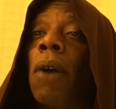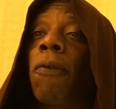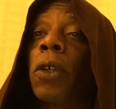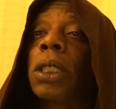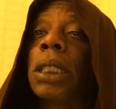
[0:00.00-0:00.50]

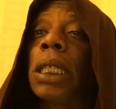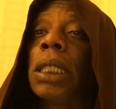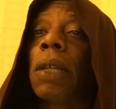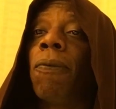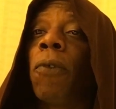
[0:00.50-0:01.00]
for
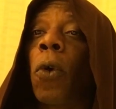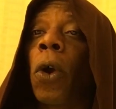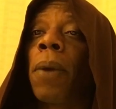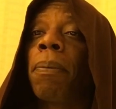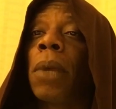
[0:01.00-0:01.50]
season
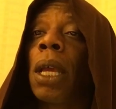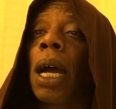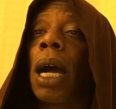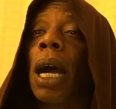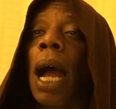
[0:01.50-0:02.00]
4.
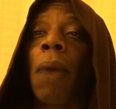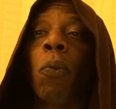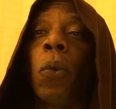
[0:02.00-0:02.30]
I